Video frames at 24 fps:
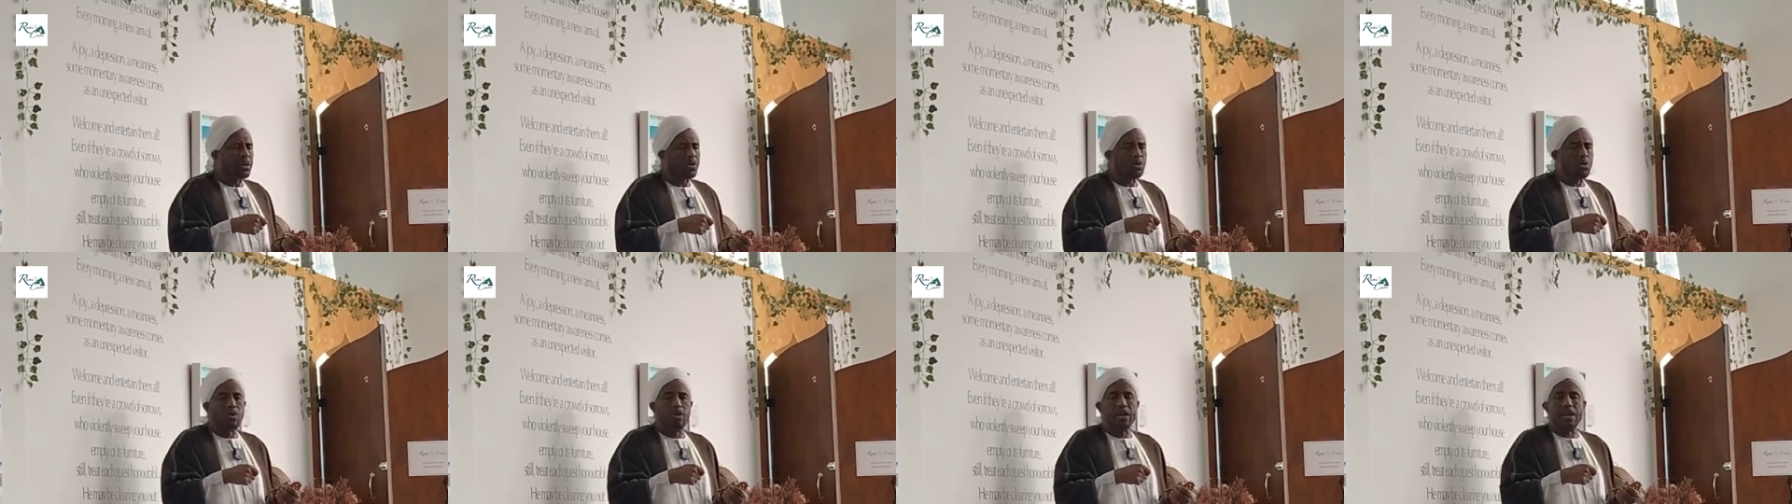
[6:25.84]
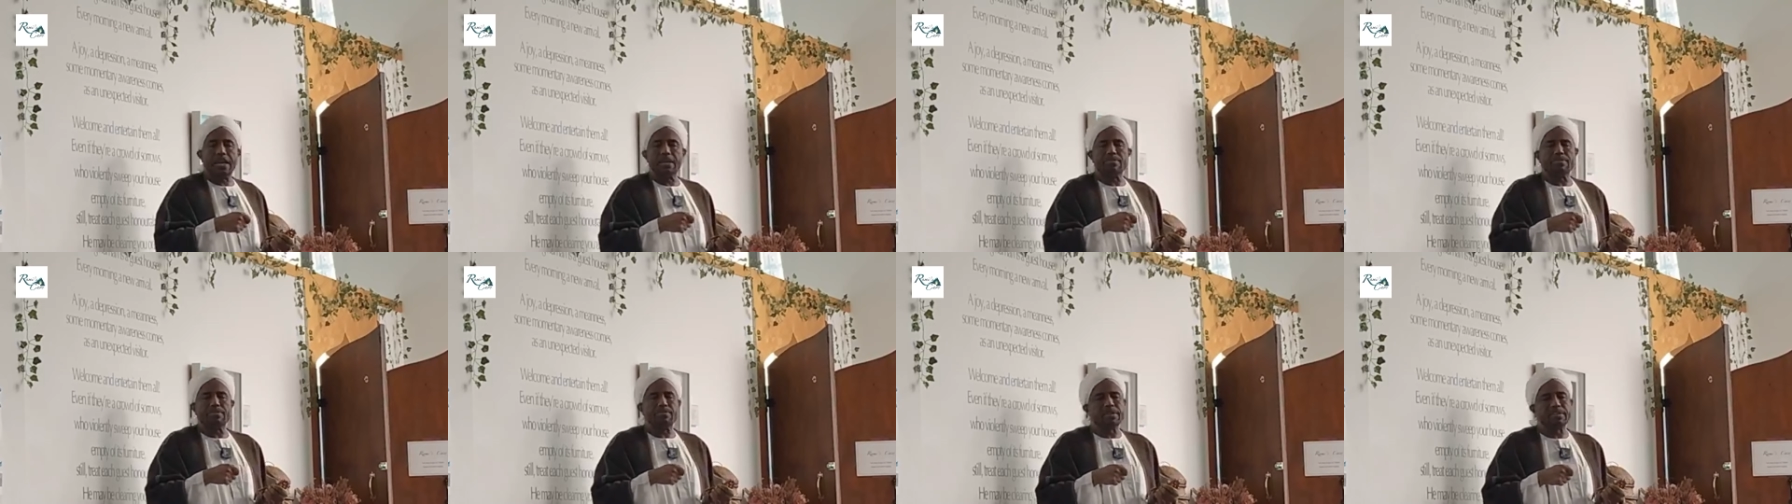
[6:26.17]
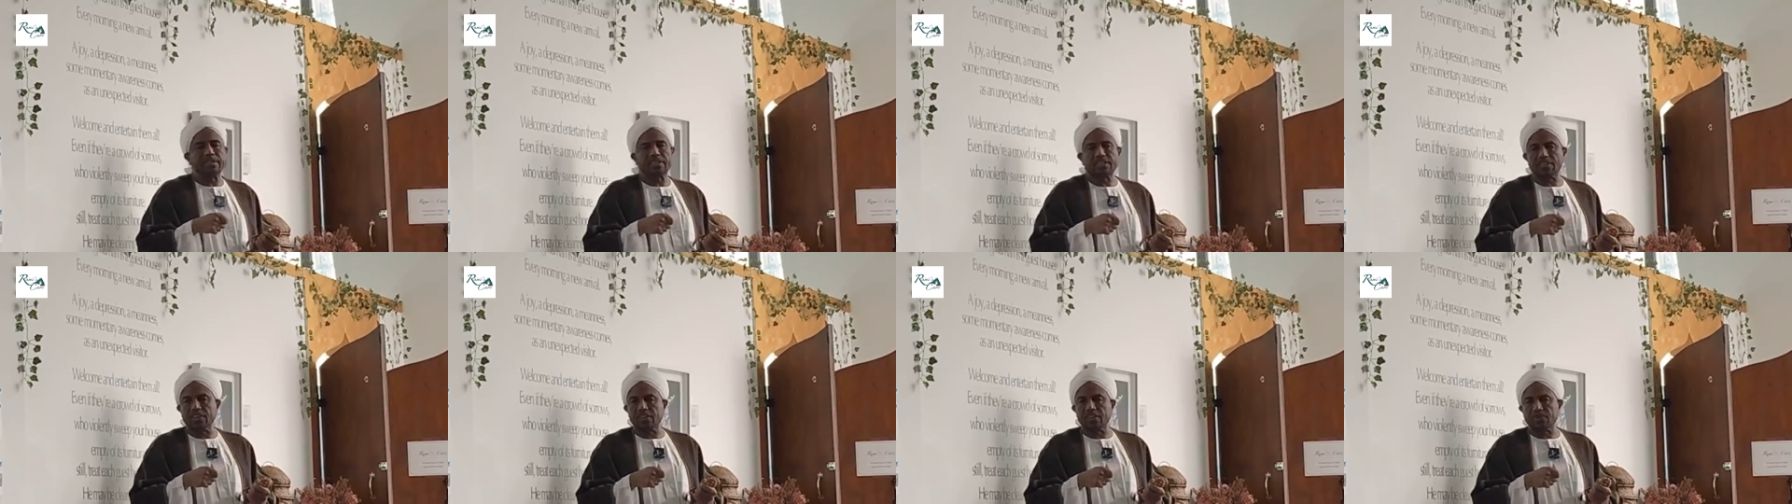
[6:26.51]
we will never be
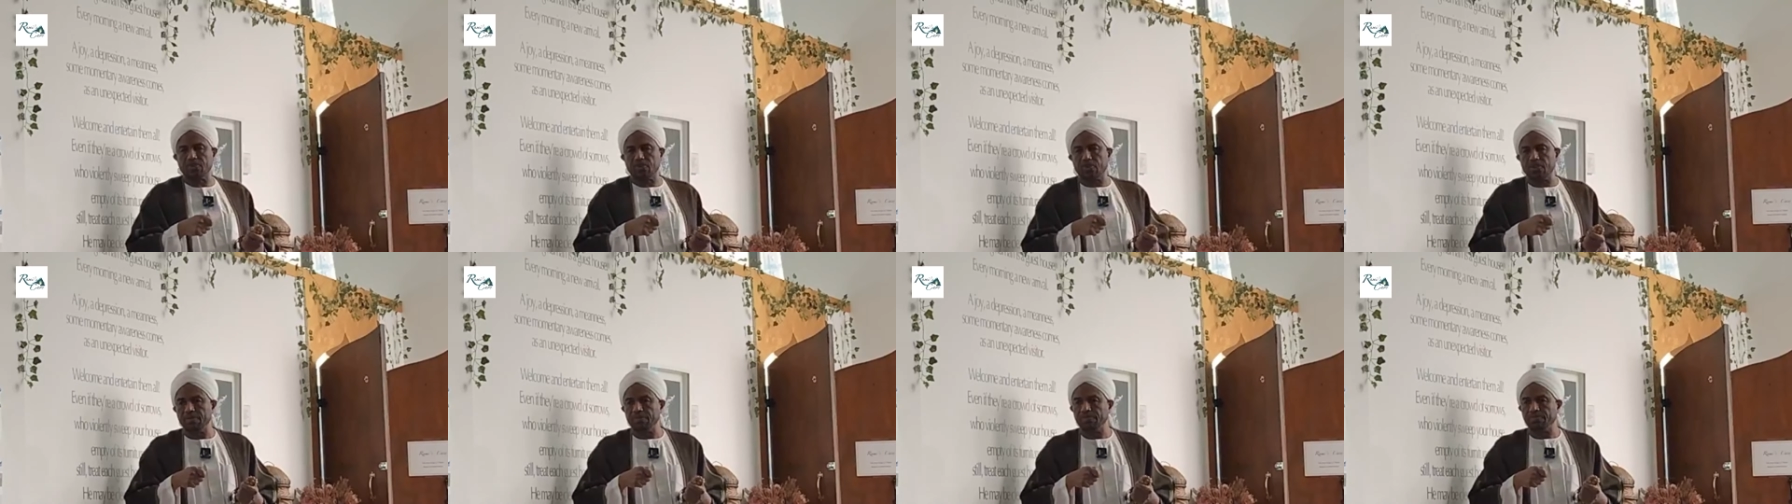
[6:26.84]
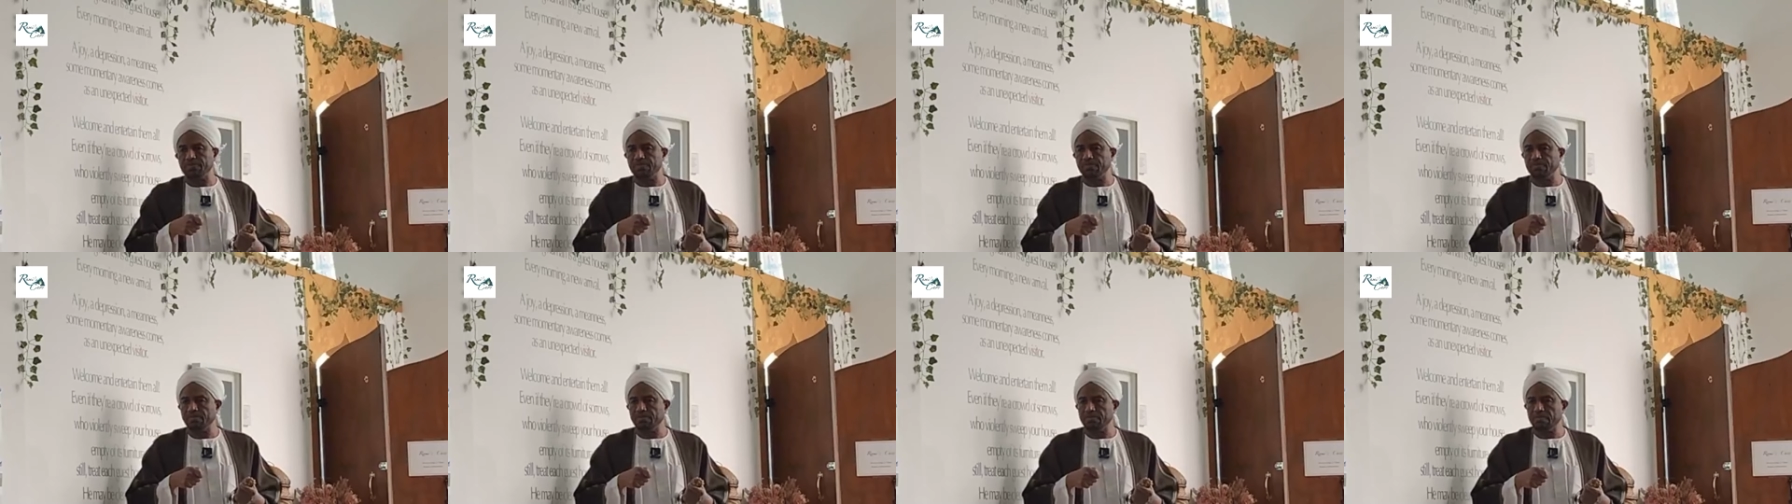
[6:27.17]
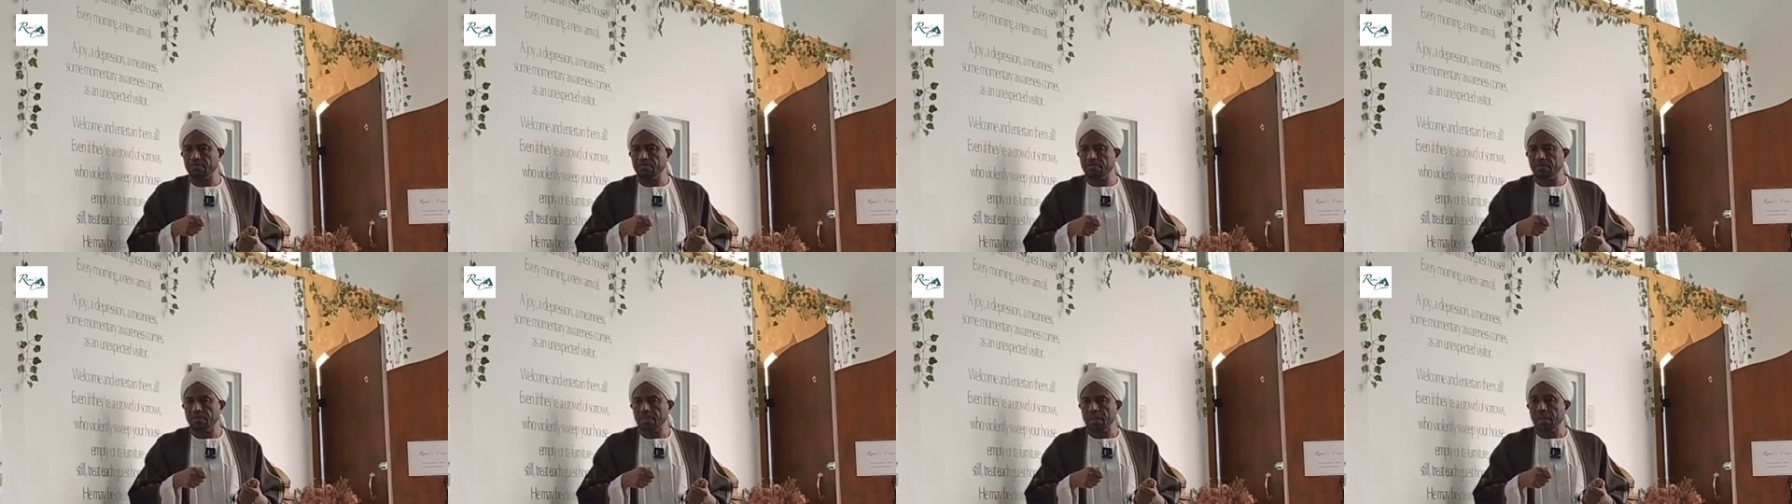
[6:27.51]
successful.
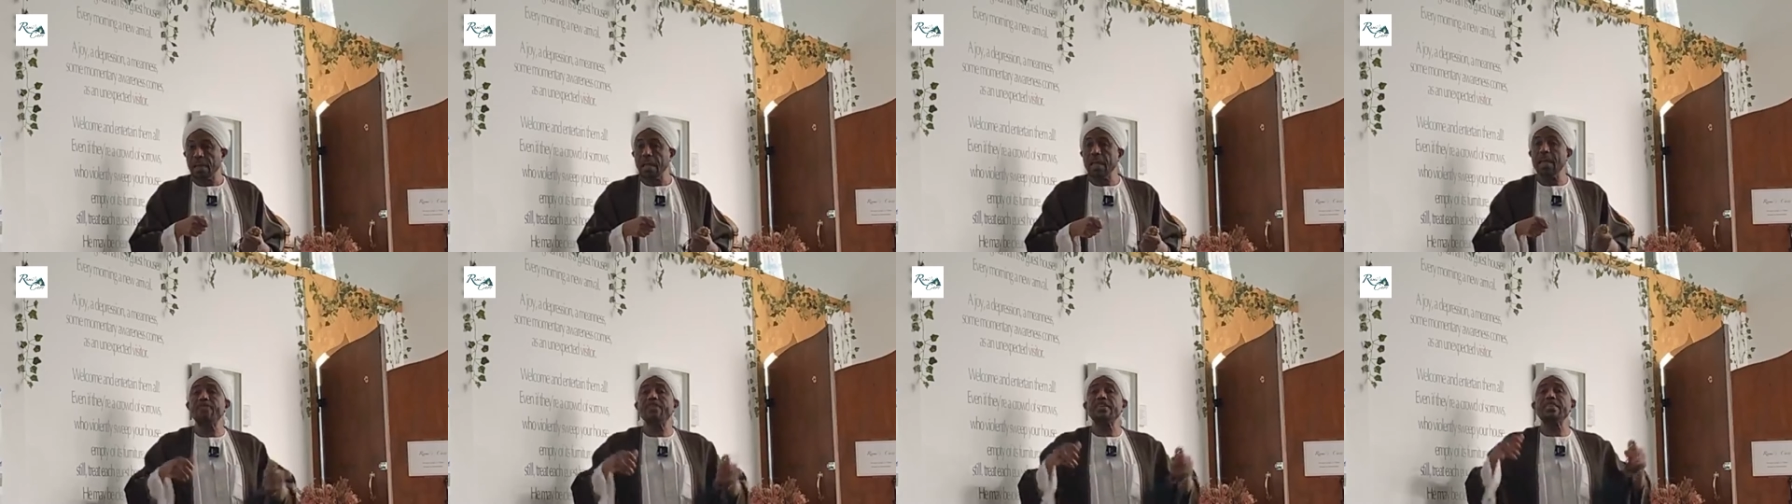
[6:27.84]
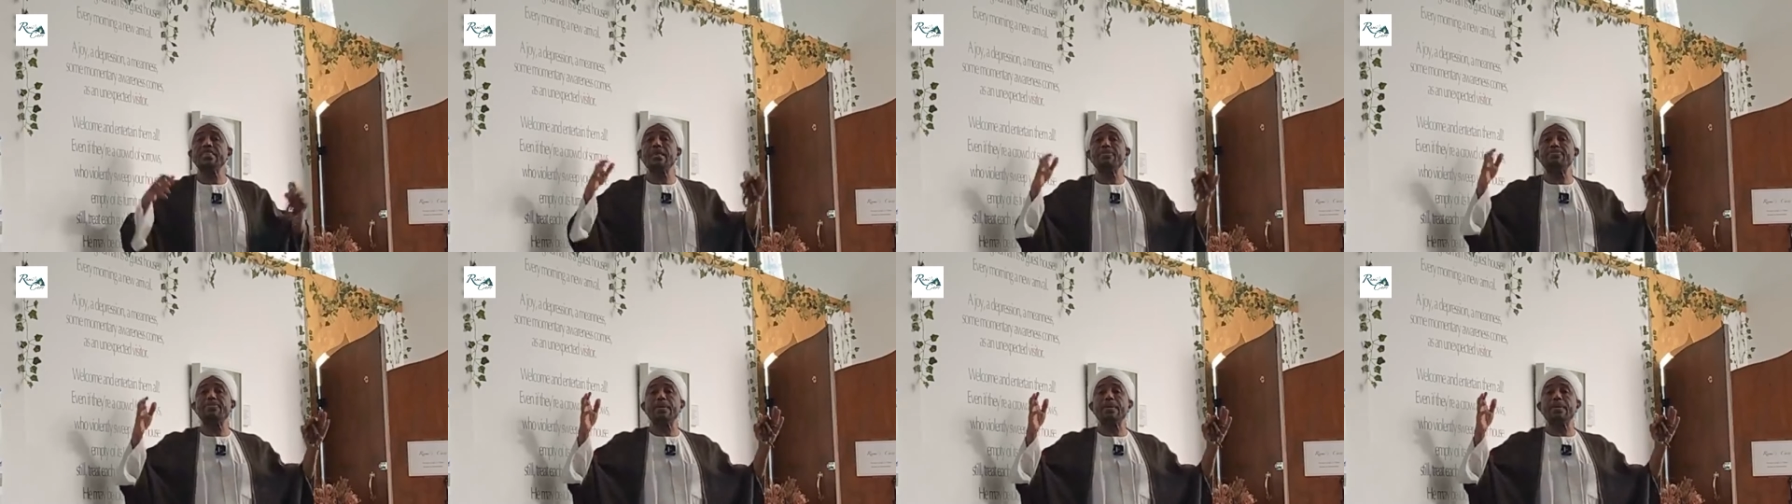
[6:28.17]
Even